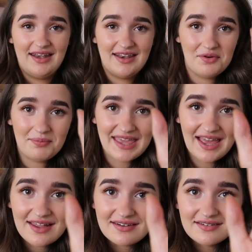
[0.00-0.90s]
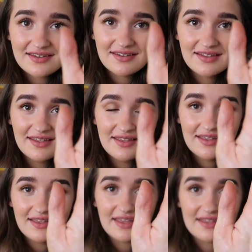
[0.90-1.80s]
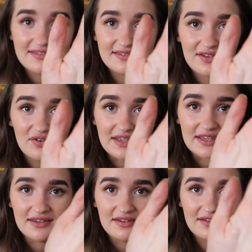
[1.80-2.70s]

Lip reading: Now my hand is soggy,